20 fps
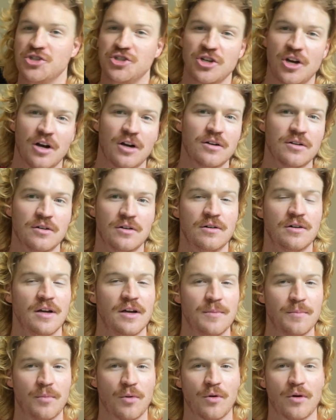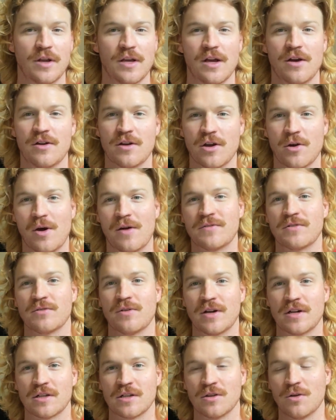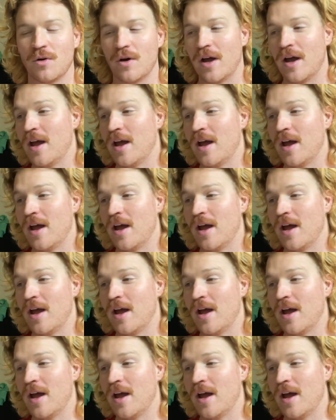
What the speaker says: jungle in Borneo to go after Red Kaloi.